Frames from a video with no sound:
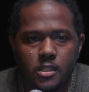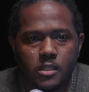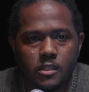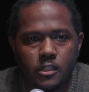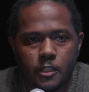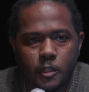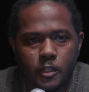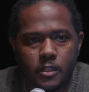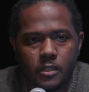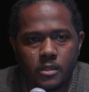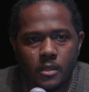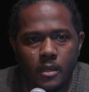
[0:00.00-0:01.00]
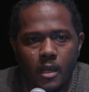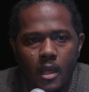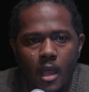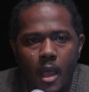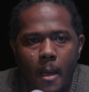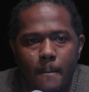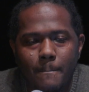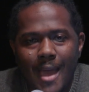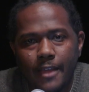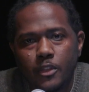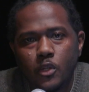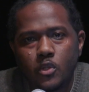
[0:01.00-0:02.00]
and sisters.
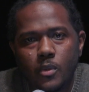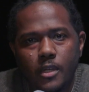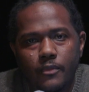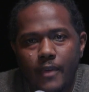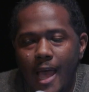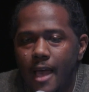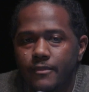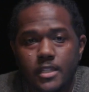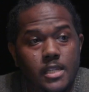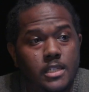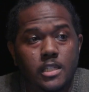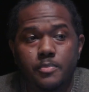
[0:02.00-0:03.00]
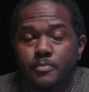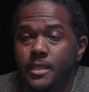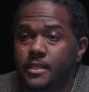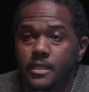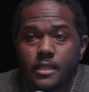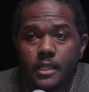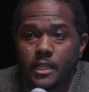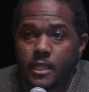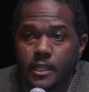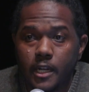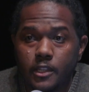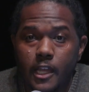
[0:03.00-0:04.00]
Matthew 25 is explicitly
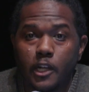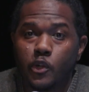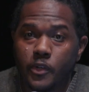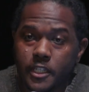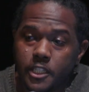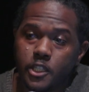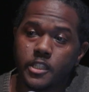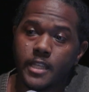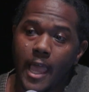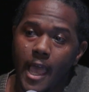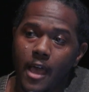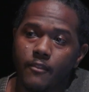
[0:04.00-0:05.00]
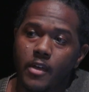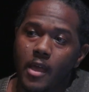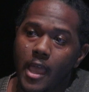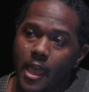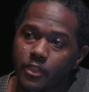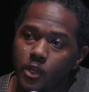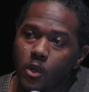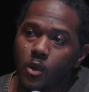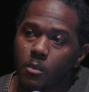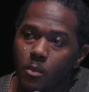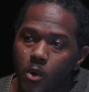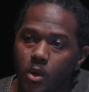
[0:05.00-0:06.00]
clear that Christians have an ethical,
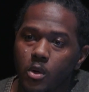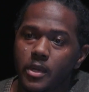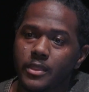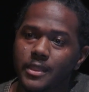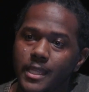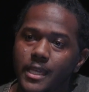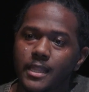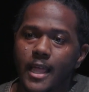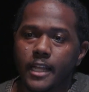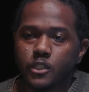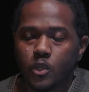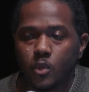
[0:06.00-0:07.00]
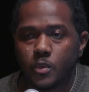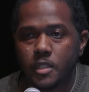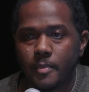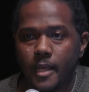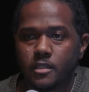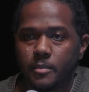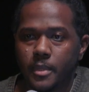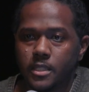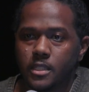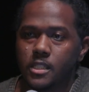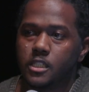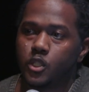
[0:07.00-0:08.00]
moral, and theological
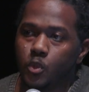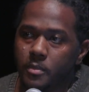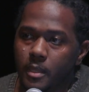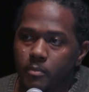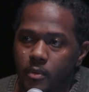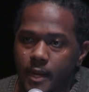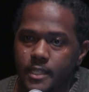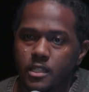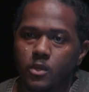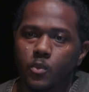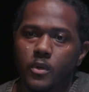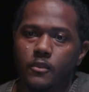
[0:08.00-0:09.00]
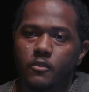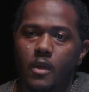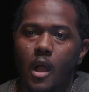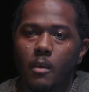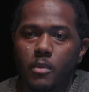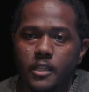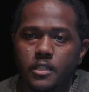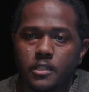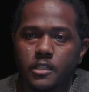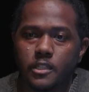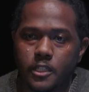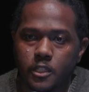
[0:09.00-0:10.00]
responsibility to be present with our brothers
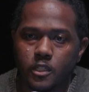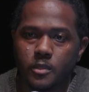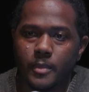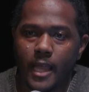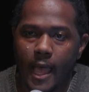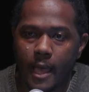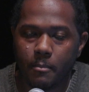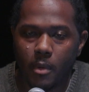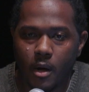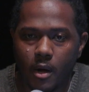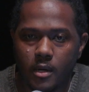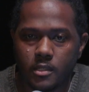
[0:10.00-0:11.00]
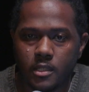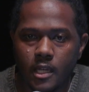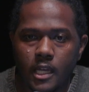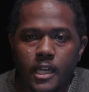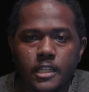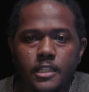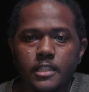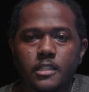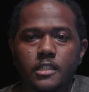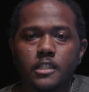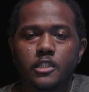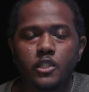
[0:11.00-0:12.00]
and sisters behind bars.
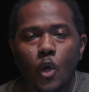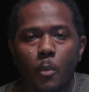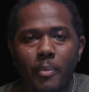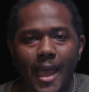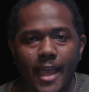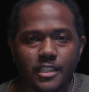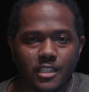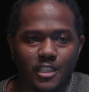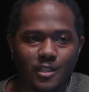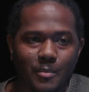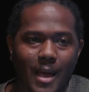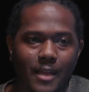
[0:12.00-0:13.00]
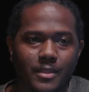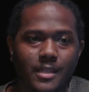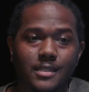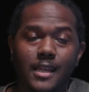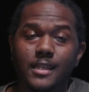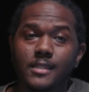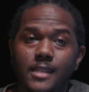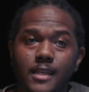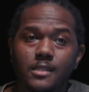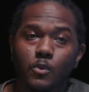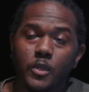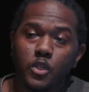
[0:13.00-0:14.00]
Jesus is so passionate about this that he
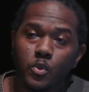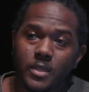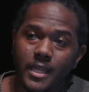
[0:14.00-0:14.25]
says, when you